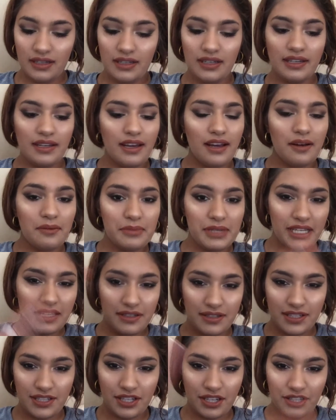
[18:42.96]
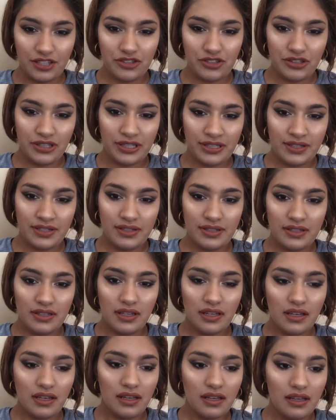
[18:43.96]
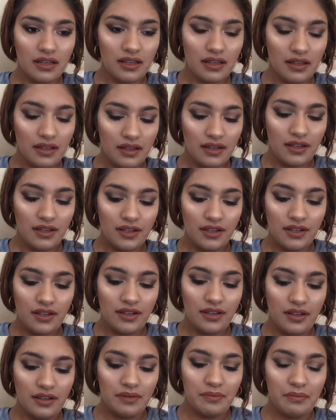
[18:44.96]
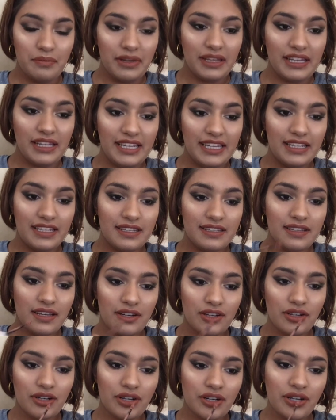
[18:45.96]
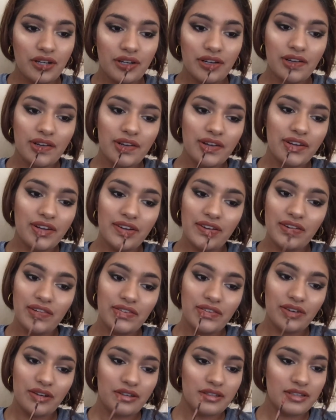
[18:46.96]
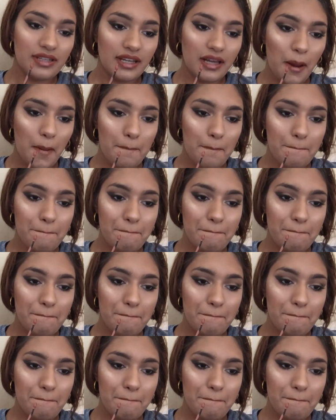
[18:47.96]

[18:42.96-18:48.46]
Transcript: Now I'm taking Seductress, mainly in the center, focusing out.